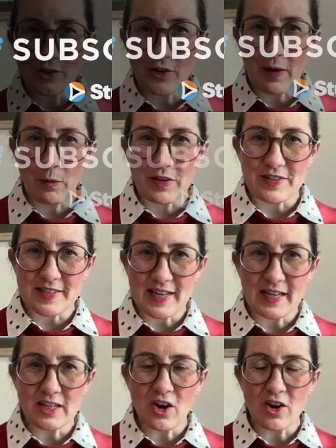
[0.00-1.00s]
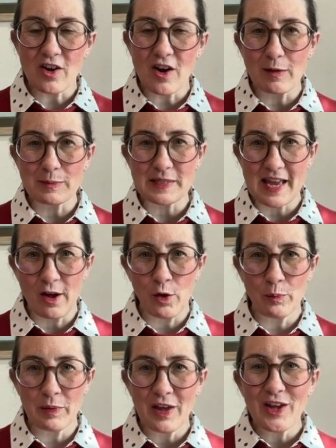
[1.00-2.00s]
so that with study.com's
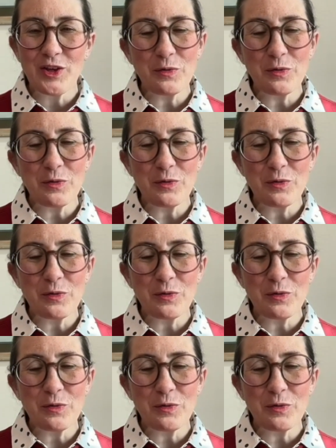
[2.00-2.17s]
help,